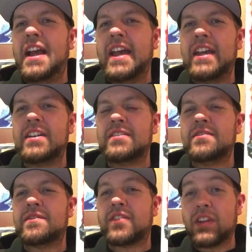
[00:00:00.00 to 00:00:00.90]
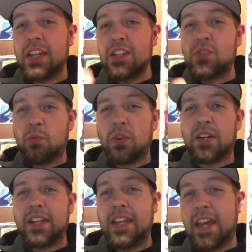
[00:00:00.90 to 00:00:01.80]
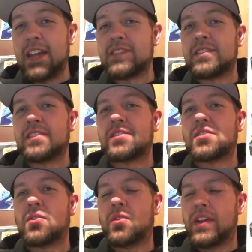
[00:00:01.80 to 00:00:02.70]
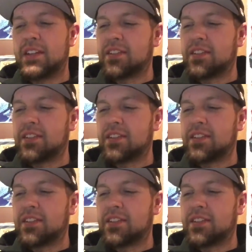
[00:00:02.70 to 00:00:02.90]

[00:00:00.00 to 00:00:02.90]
And for each one, he has this story.